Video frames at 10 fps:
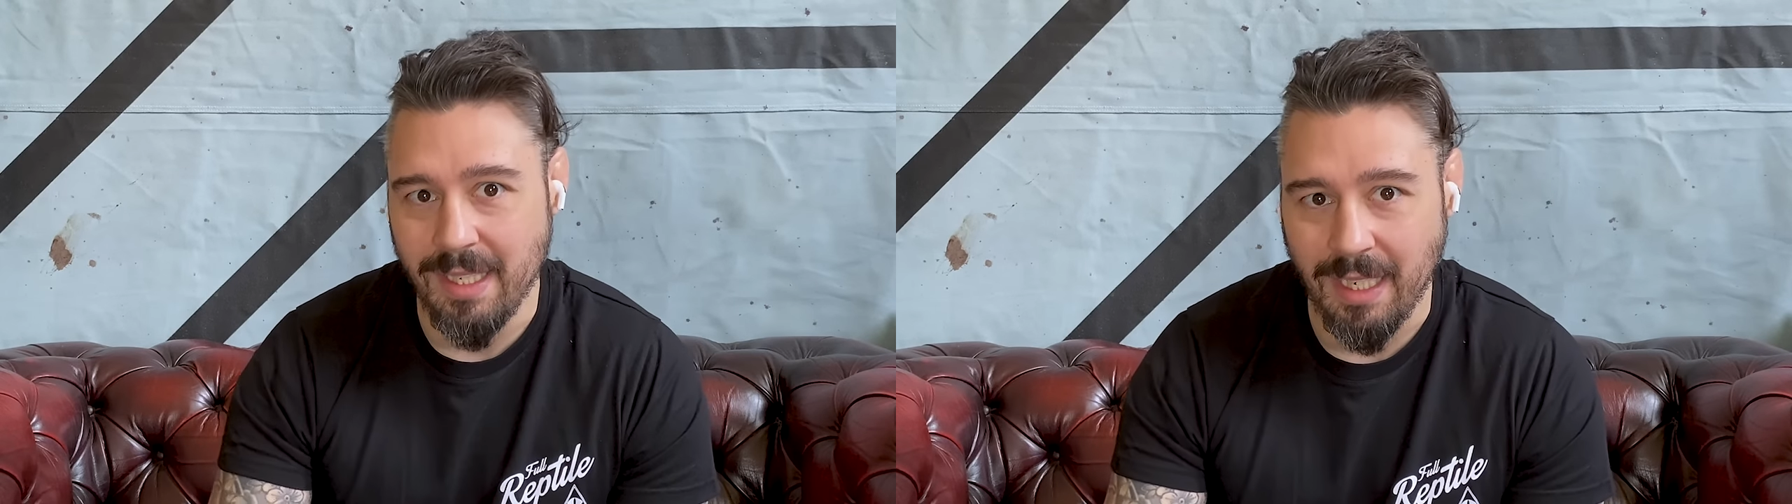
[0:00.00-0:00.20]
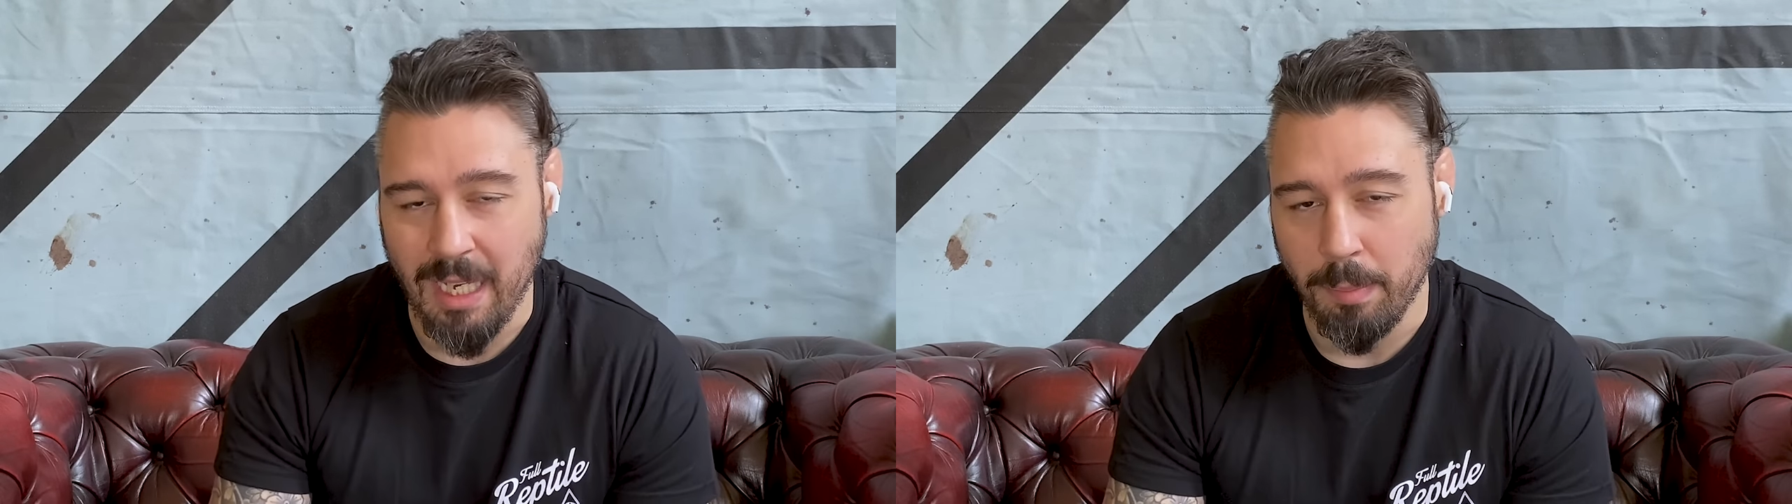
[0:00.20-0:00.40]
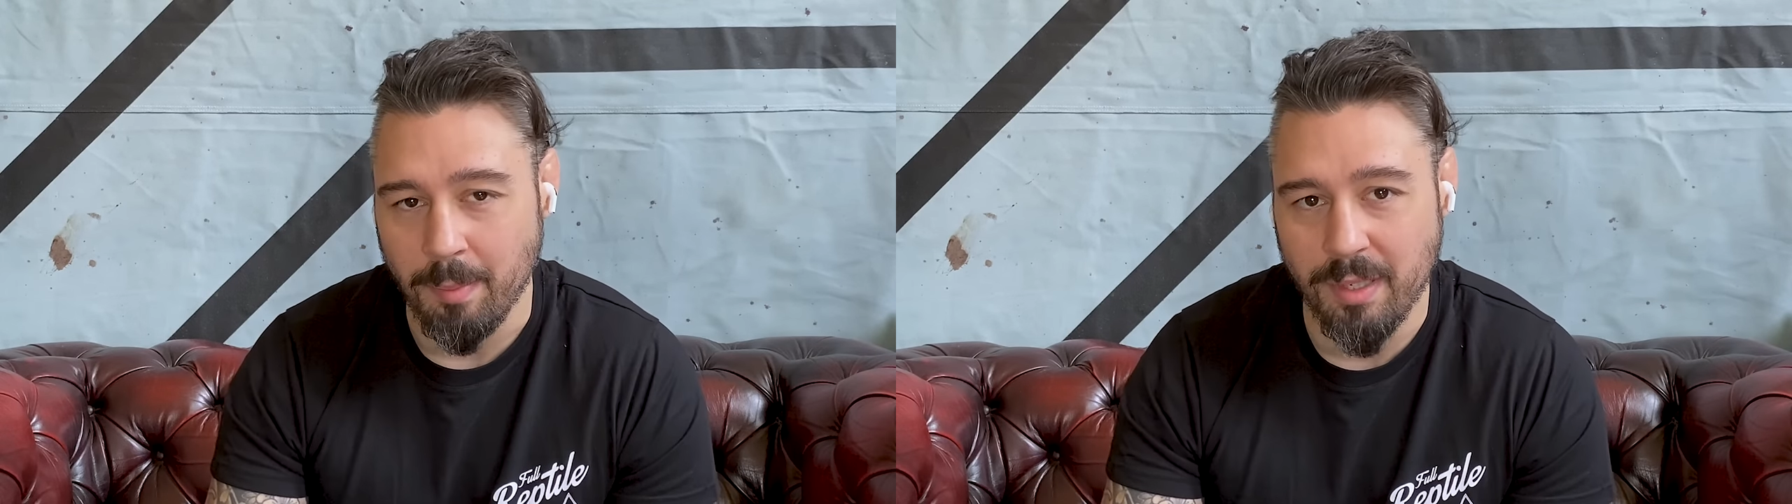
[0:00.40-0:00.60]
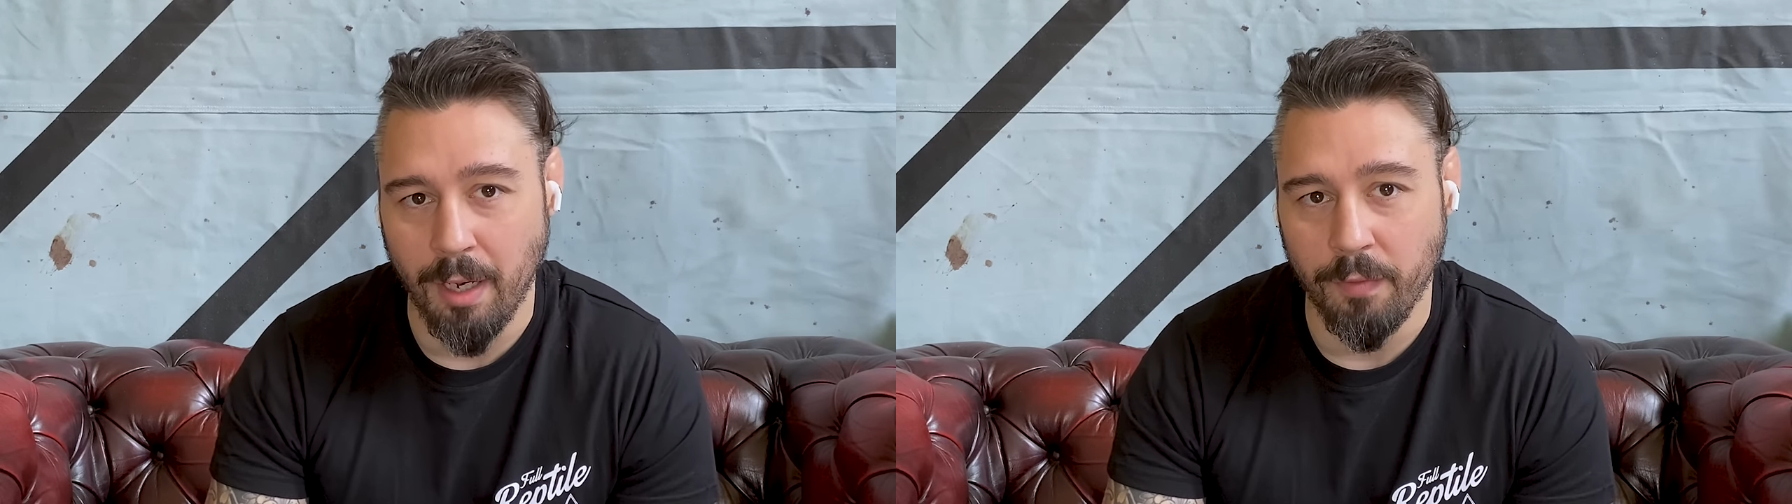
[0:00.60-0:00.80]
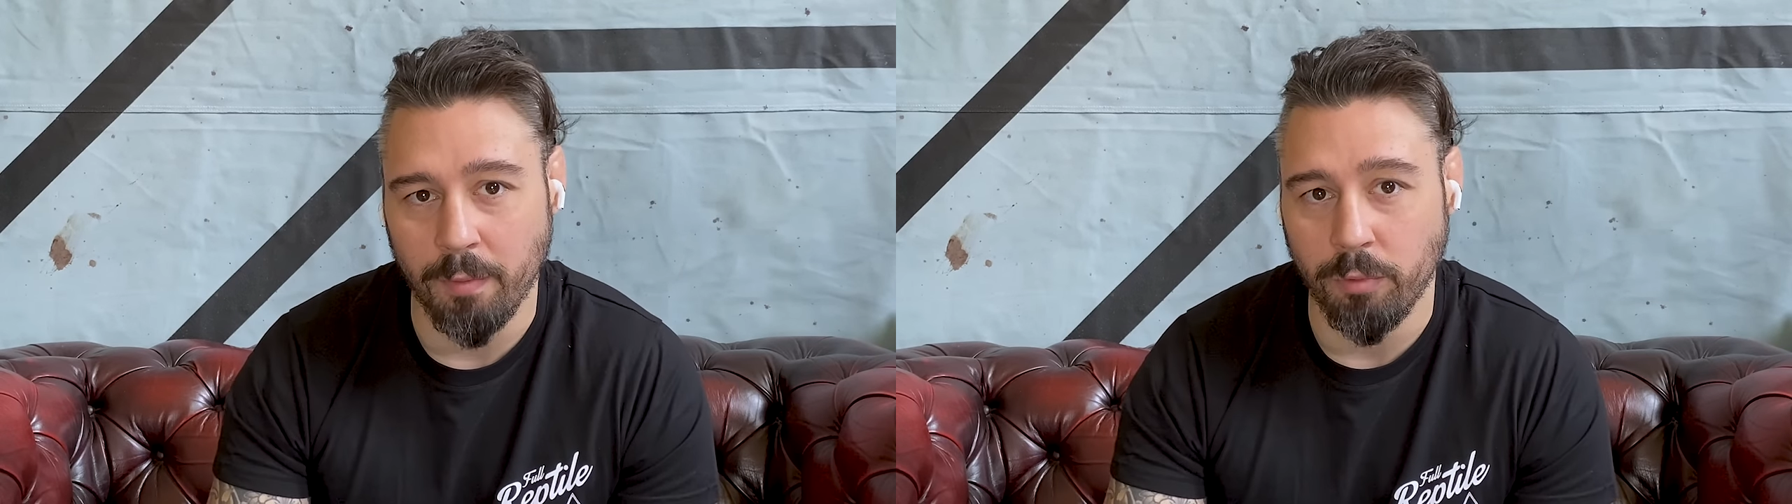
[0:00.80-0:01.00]
to keep
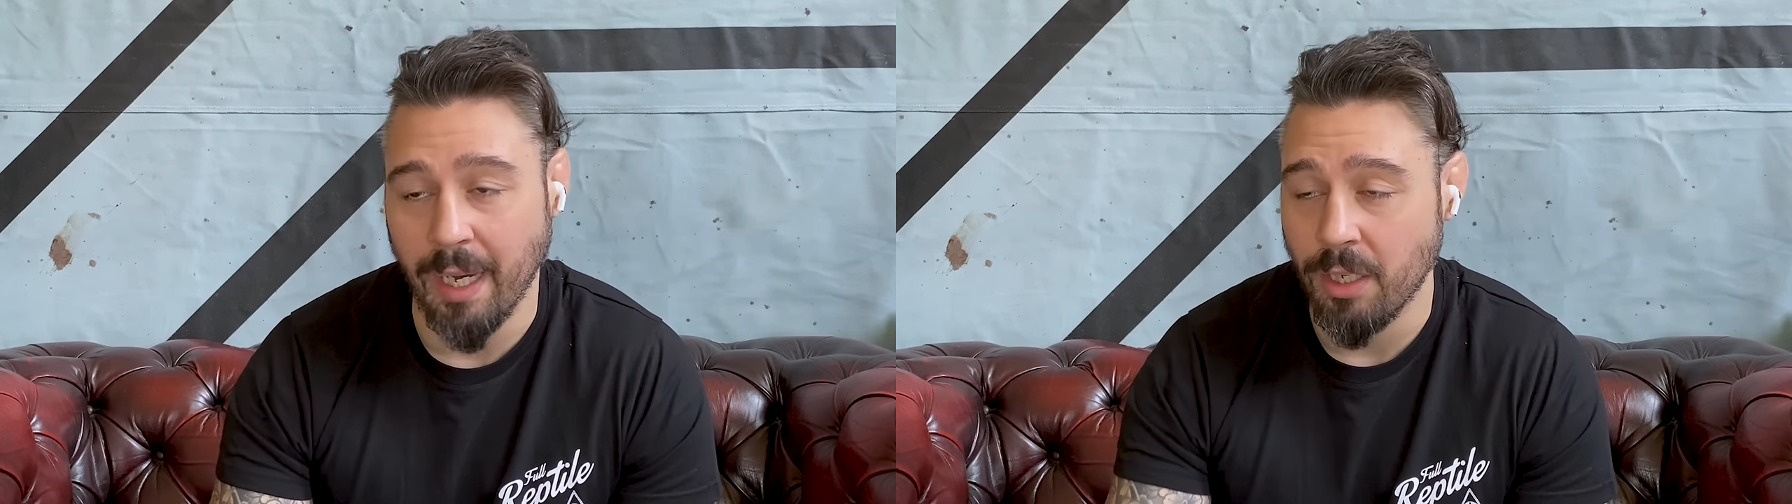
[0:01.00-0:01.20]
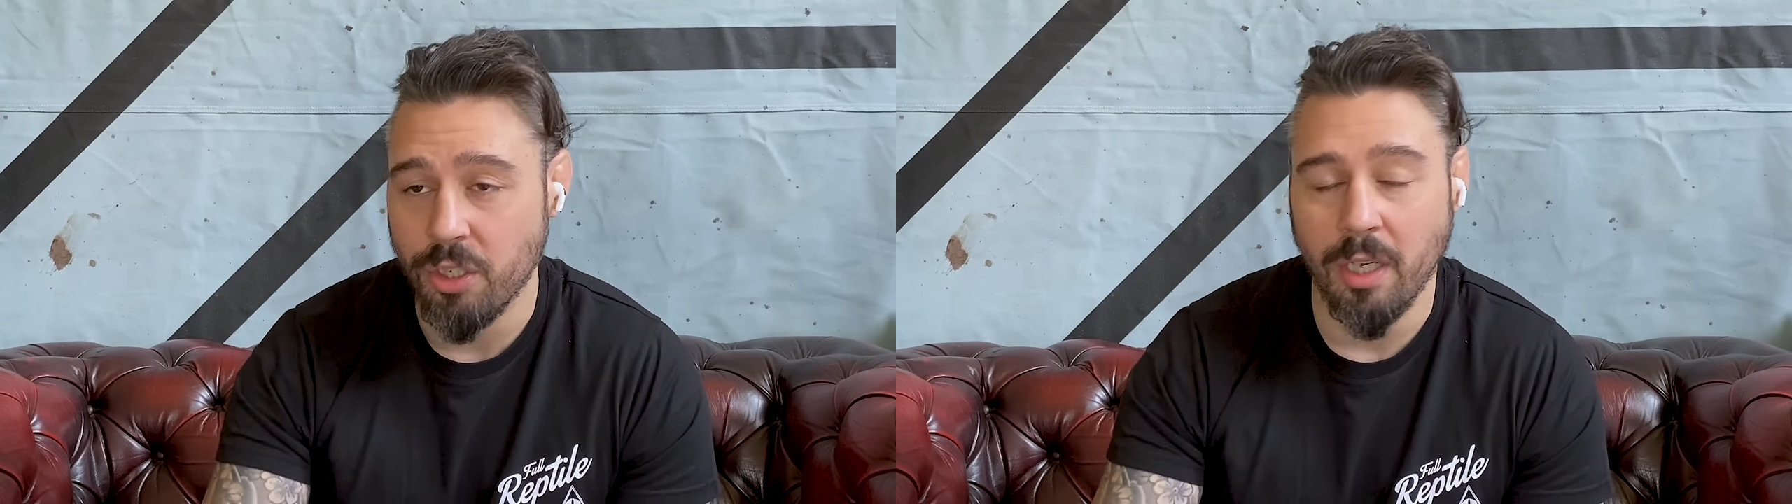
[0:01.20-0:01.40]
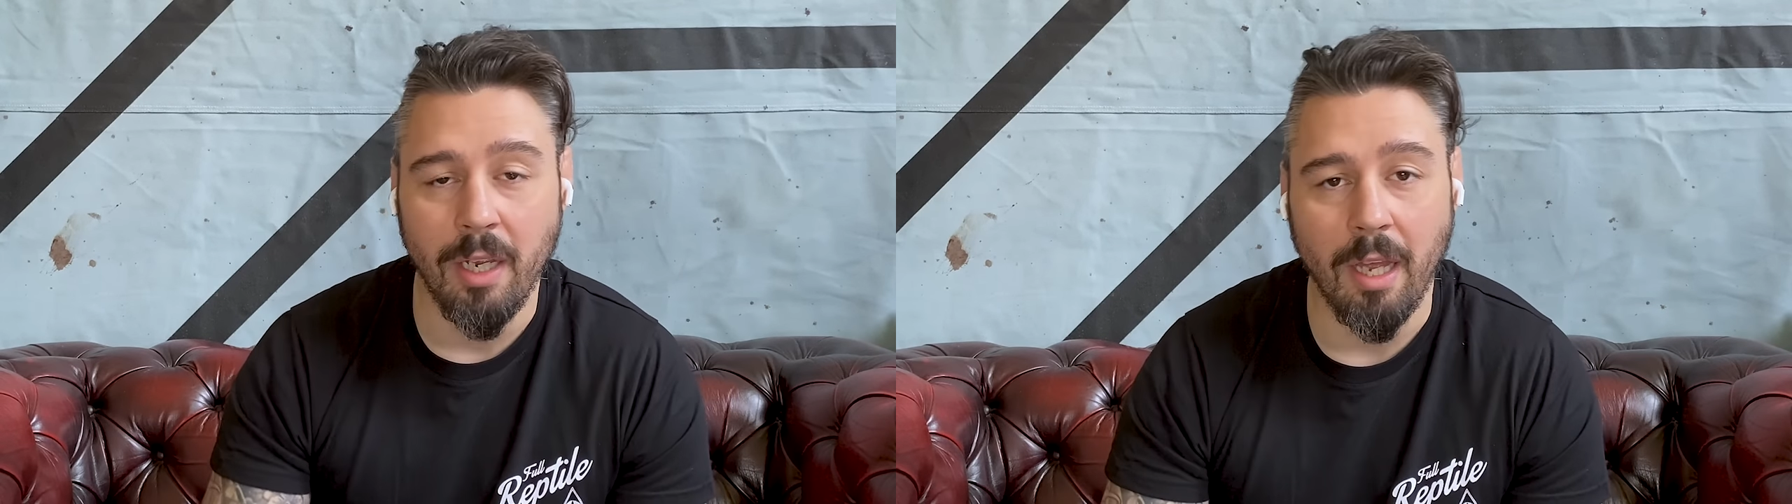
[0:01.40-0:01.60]
himself in range,